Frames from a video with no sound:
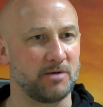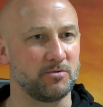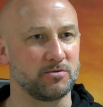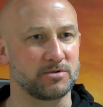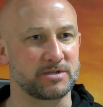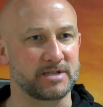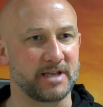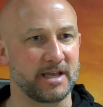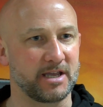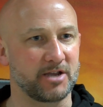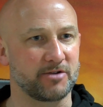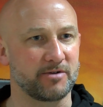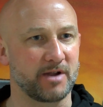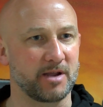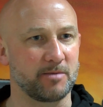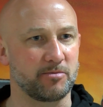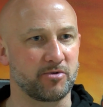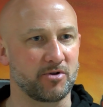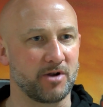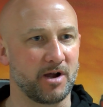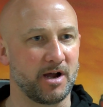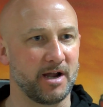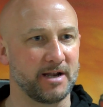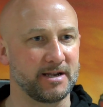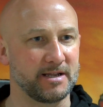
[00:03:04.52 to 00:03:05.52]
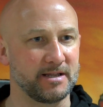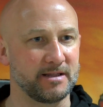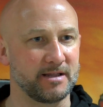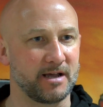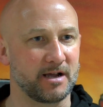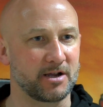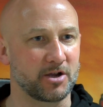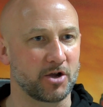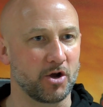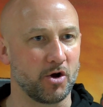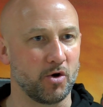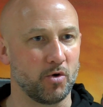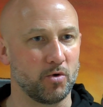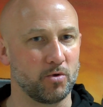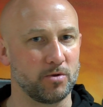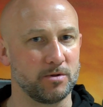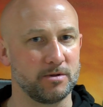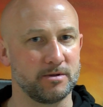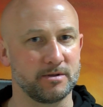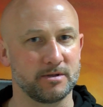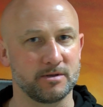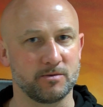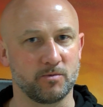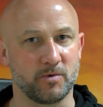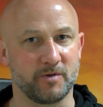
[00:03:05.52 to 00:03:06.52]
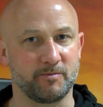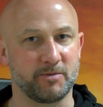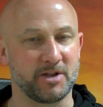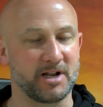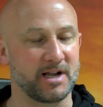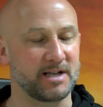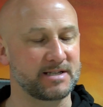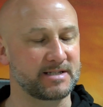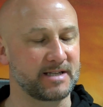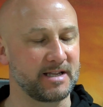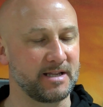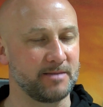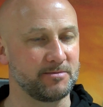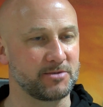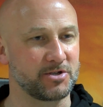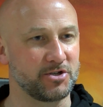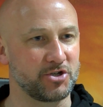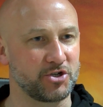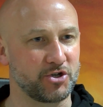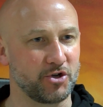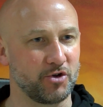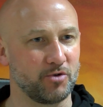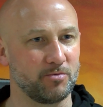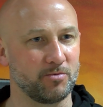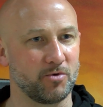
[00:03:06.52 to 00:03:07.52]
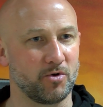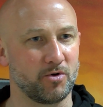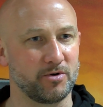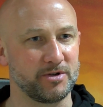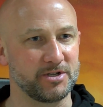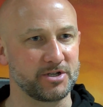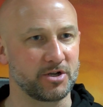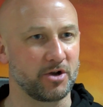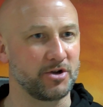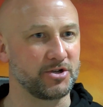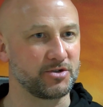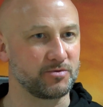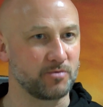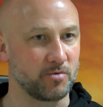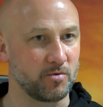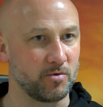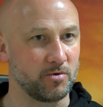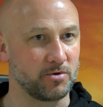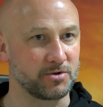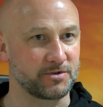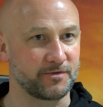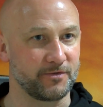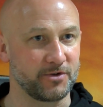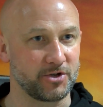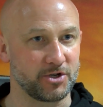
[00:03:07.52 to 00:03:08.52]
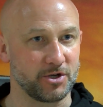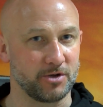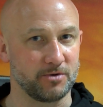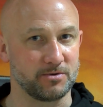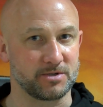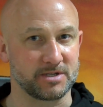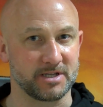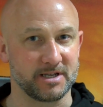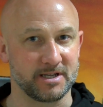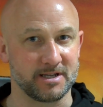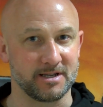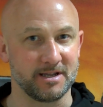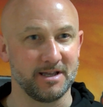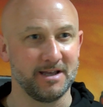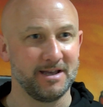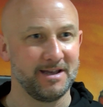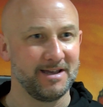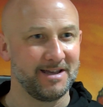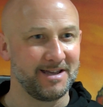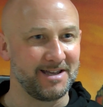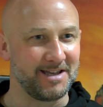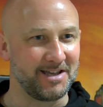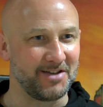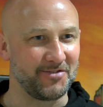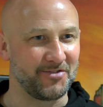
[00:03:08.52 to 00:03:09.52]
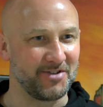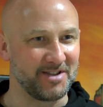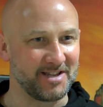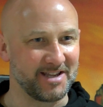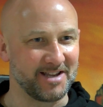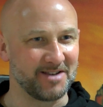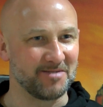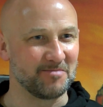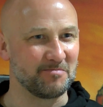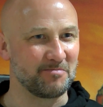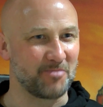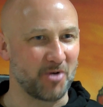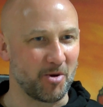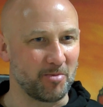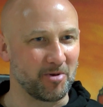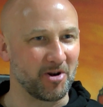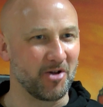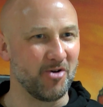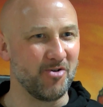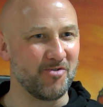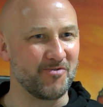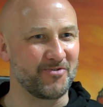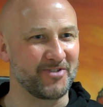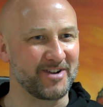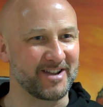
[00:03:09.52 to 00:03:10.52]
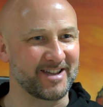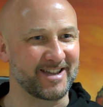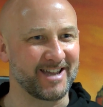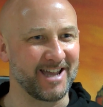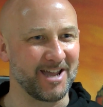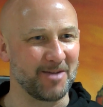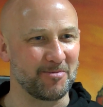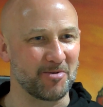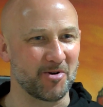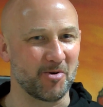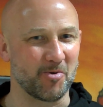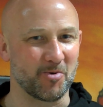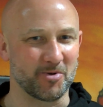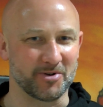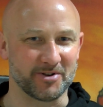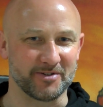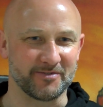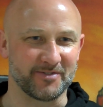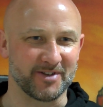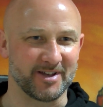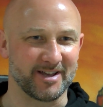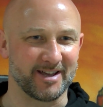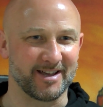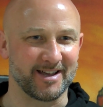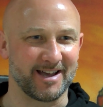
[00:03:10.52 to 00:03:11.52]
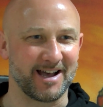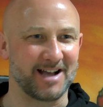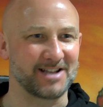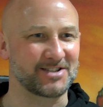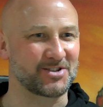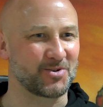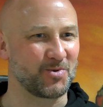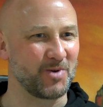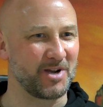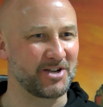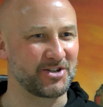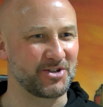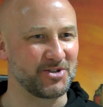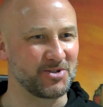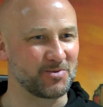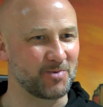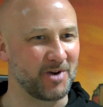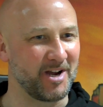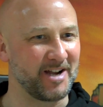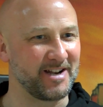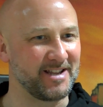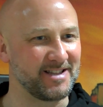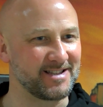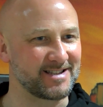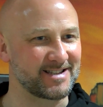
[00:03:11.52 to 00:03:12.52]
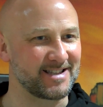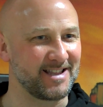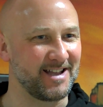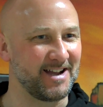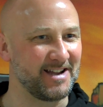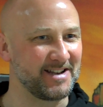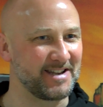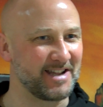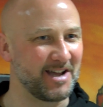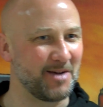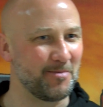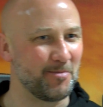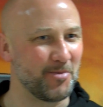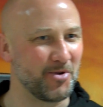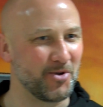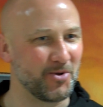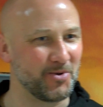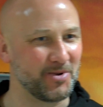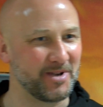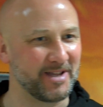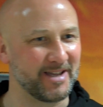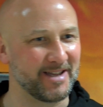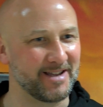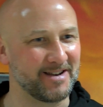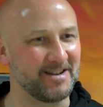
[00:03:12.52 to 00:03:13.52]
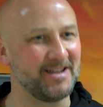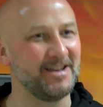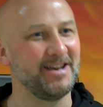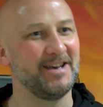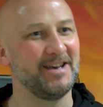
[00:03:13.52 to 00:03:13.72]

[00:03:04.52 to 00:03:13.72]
will take great pride in that goal. We've been asking him to shoot more. He's got his rewards for shooting. If it didn't bobble over the keeper, I would have asked questions why he didn't slide Dan Mooney in.